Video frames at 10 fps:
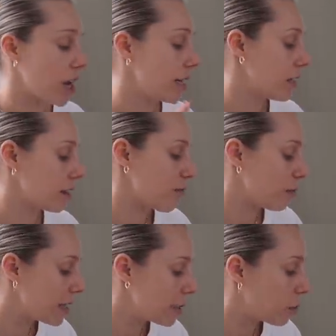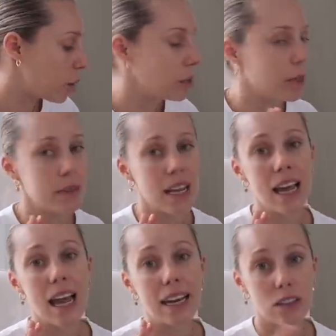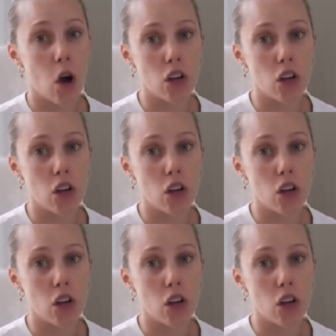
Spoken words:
He doesn't have breathing problems and his